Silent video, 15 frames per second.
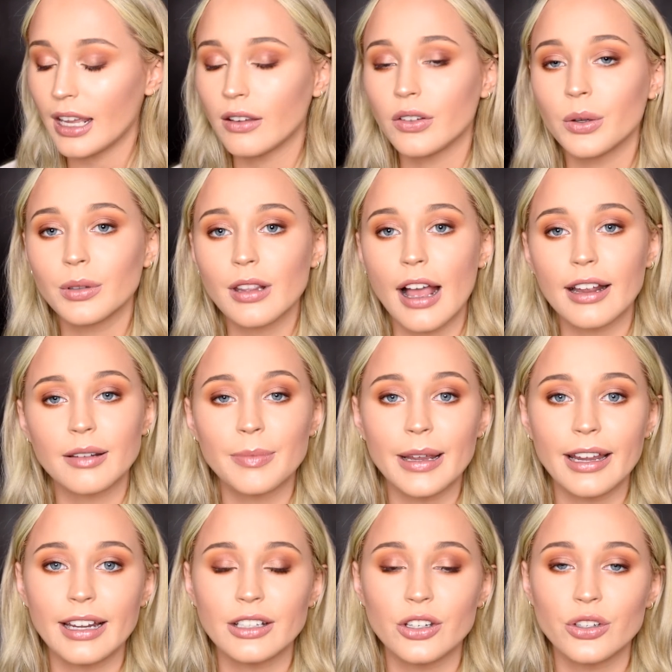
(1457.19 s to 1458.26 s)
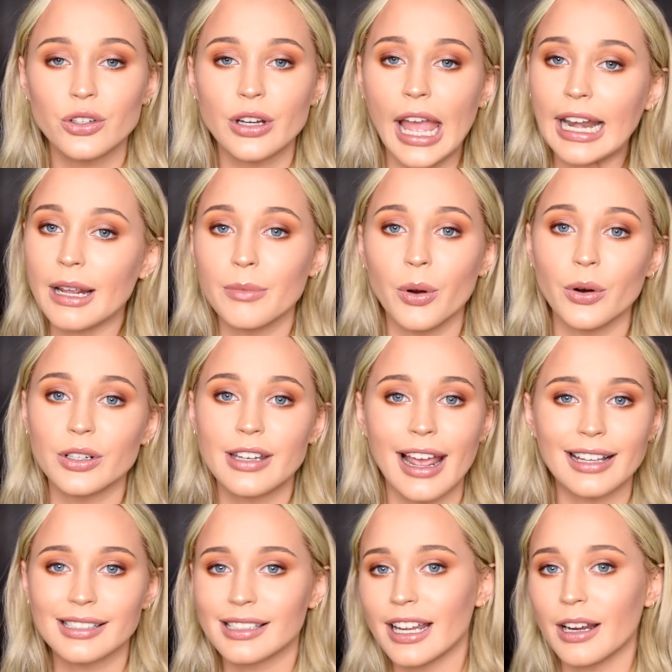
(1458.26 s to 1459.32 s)
If you would like me to do any more
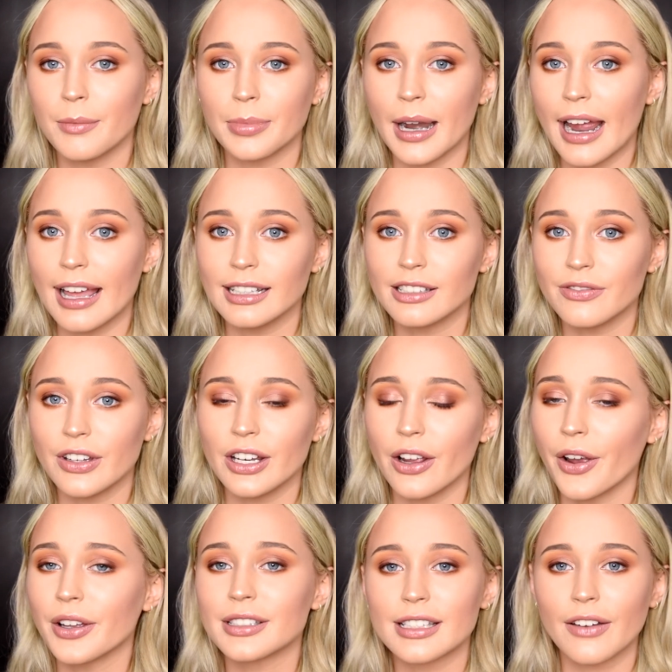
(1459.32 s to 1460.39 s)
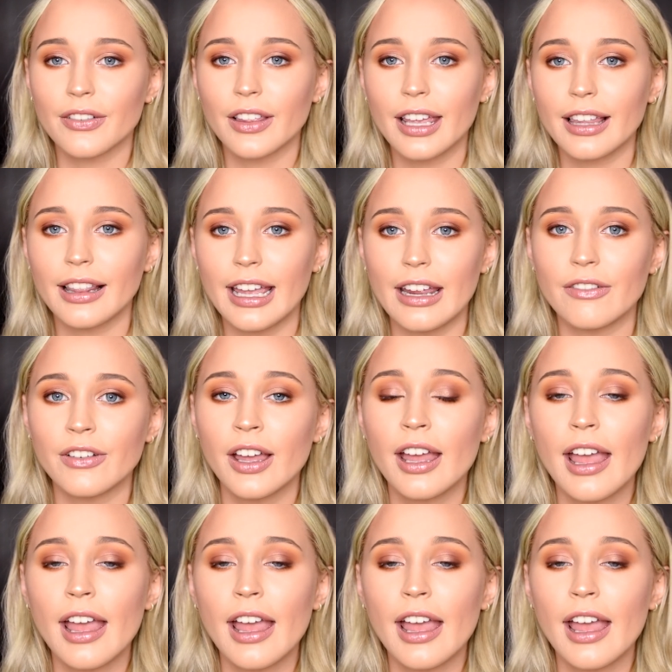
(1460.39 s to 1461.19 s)
testing brands videos, definitely leave